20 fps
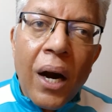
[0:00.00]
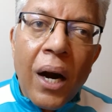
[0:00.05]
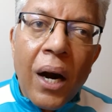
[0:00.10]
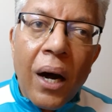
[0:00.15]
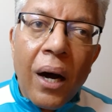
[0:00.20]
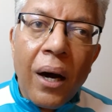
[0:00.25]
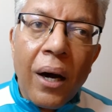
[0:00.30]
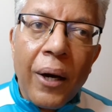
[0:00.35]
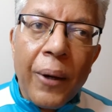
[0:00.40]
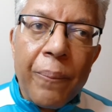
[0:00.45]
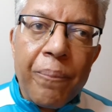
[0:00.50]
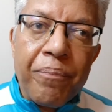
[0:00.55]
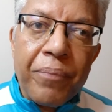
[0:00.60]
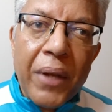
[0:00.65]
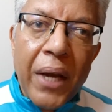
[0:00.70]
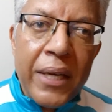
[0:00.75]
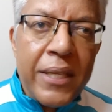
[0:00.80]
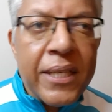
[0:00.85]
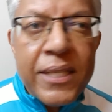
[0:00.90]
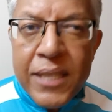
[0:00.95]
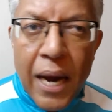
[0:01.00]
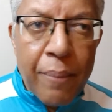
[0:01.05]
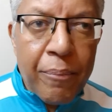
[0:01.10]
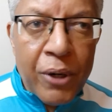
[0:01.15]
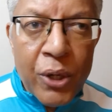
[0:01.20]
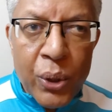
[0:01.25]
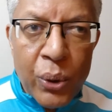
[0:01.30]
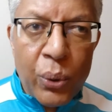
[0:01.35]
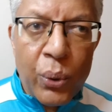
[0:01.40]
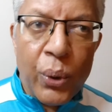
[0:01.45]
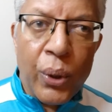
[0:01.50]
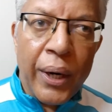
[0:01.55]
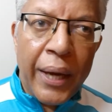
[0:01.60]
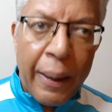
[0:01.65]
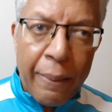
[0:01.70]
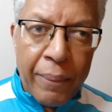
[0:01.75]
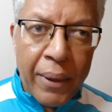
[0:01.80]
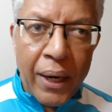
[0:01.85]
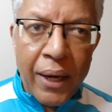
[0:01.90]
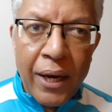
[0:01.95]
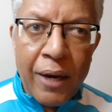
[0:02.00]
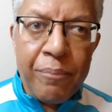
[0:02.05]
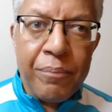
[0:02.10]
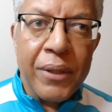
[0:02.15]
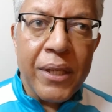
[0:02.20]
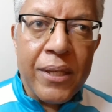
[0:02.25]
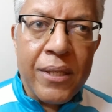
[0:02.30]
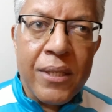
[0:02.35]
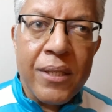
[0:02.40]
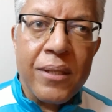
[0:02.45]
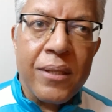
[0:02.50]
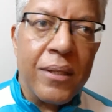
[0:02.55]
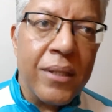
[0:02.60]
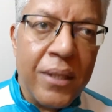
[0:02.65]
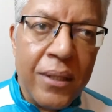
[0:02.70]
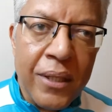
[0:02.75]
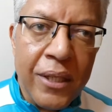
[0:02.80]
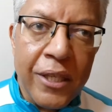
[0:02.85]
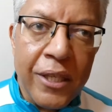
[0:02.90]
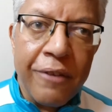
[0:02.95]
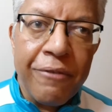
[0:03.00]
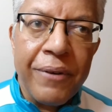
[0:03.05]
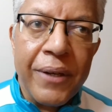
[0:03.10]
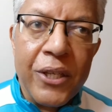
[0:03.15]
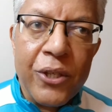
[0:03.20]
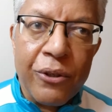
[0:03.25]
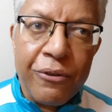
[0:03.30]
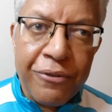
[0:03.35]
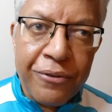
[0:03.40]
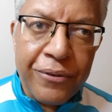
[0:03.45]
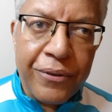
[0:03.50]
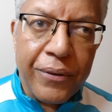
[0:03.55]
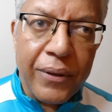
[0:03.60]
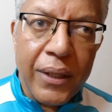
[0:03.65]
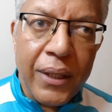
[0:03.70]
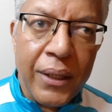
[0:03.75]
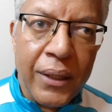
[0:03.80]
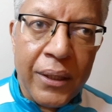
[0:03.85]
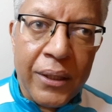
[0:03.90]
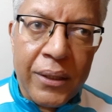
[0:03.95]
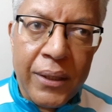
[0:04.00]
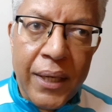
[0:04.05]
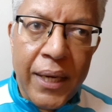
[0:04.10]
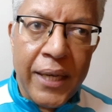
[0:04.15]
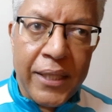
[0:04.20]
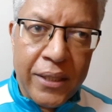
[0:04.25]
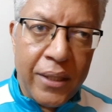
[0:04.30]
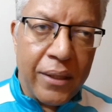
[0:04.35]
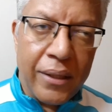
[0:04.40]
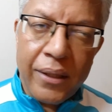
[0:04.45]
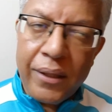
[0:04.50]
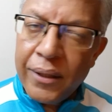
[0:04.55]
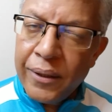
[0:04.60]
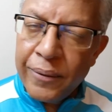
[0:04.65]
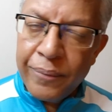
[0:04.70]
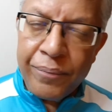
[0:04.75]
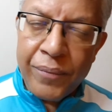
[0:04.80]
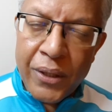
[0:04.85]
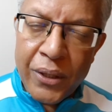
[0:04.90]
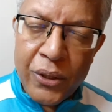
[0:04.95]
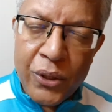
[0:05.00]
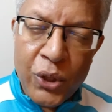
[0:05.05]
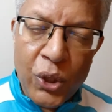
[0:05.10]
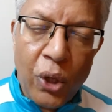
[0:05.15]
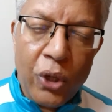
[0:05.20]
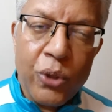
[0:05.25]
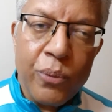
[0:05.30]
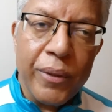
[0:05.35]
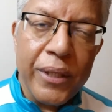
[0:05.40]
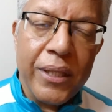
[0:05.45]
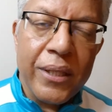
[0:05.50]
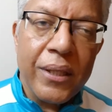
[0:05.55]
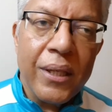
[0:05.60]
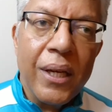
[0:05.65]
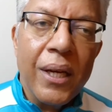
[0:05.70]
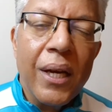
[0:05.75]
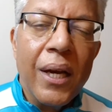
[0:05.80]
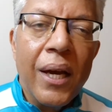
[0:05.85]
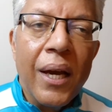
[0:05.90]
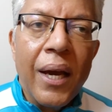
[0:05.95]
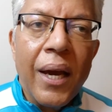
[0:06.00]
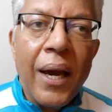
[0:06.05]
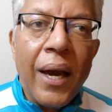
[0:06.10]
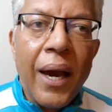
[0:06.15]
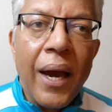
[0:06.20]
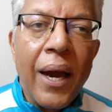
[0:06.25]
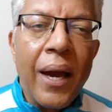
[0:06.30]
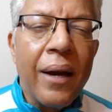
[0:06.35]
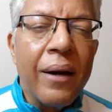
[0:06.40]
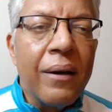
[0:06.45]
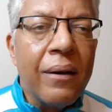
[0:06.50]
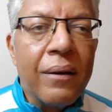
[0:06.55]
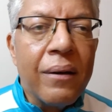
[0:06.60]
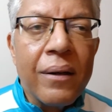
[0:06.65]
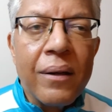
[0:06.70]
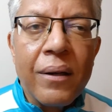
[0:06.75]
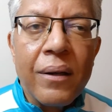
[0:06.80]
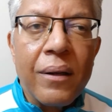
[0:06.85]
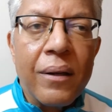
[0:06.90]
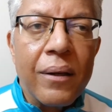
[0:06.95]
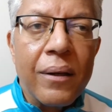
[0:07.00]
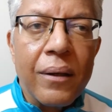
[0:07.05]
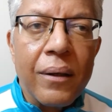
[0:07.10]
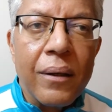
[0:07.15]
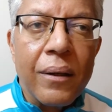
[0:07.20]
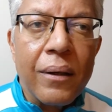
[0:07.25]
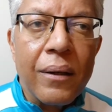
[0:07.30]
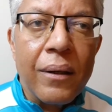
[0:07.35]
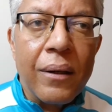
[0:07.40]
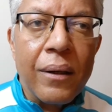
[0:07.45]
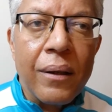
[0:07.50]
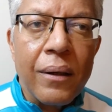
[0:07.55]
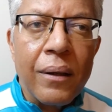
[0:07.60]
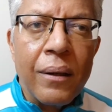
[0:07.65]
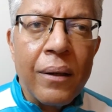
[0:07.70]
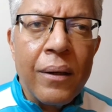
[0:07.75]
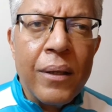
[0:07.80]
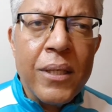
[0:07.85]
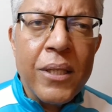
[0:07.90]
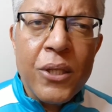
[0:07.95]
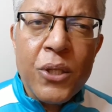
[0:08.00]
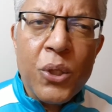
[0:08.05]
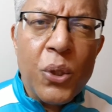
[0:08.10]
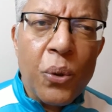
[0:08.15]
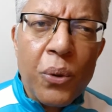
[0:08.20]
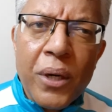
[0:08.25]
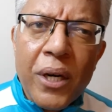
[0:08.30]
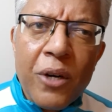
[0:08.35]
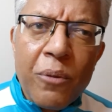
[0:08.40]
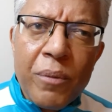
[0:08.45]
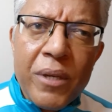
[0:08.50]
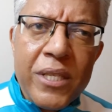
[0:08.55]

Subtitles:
I just happened to bring up this defeat at Dortmund, and he just looked at me